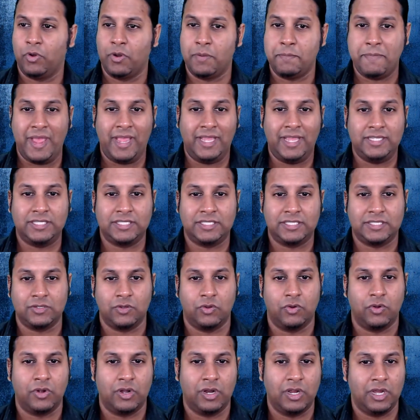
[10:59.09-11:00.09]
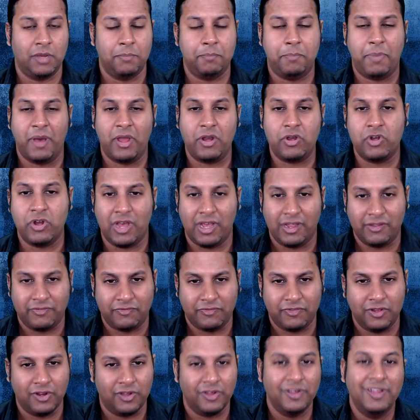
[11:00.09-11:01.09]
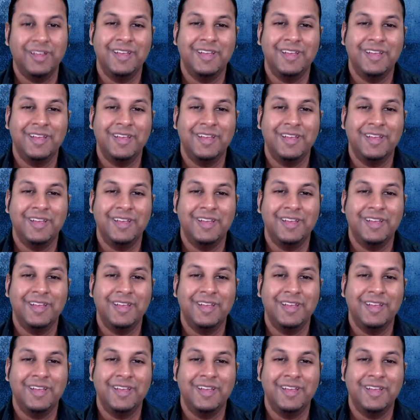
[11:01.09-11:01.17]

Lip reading: mace or a butter knife, you know?